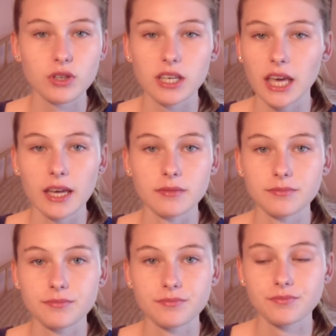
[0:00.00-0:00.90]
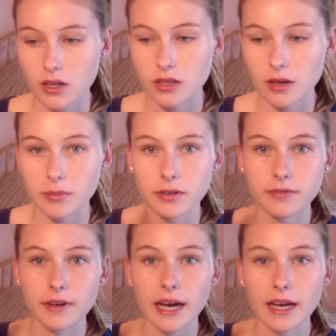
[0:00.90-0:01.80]
really it.
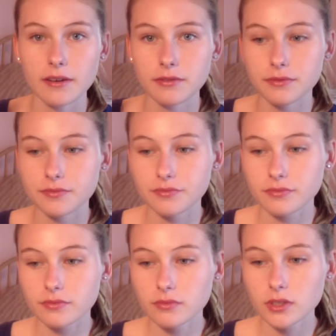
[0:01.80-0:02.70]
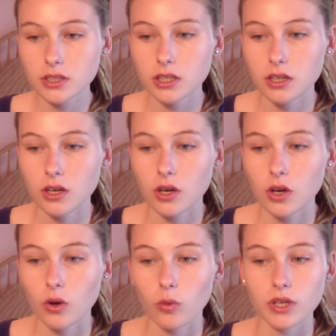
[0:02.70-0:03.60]
Number five.
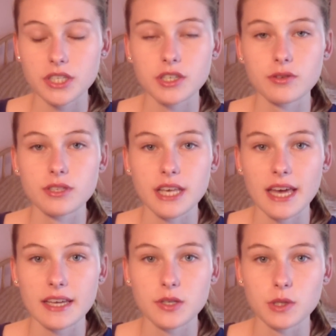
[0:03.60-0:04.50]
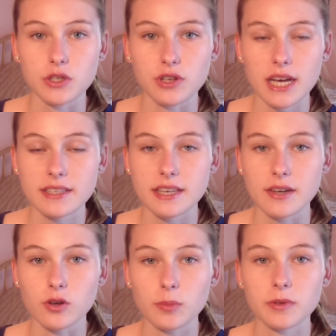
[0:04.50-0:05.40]
What do you say to address
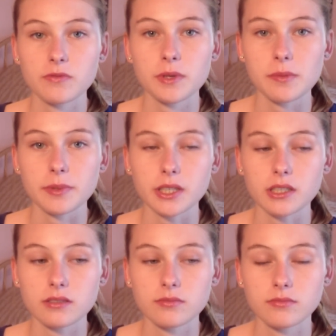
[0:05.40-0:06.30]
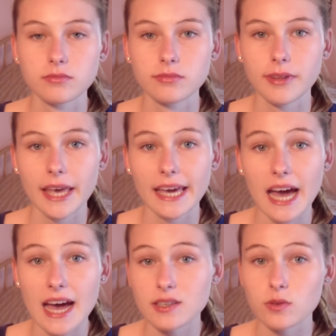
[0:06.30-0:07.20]
a group of people? Hey
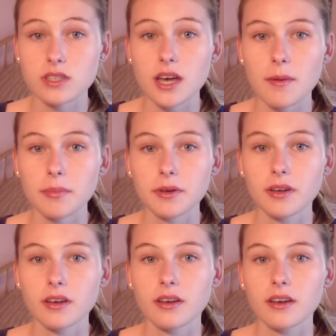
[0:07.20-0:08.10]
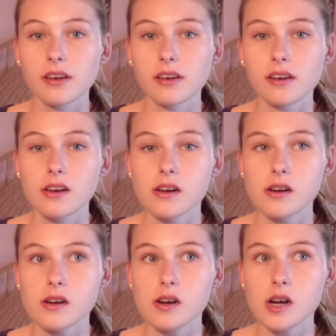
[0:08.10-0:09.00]
guys, what's up?
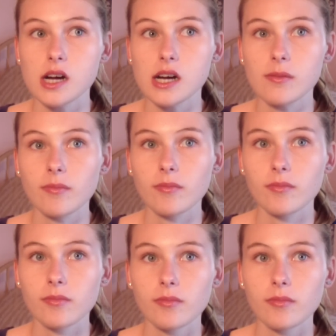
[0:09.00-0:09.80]
Hi,